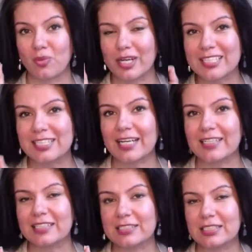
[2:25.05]
what
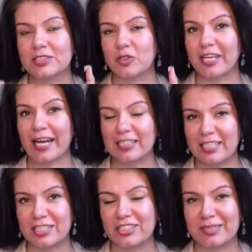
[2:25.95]
exactly they did to land
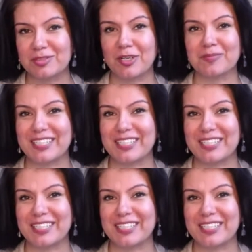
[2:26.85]
that dream job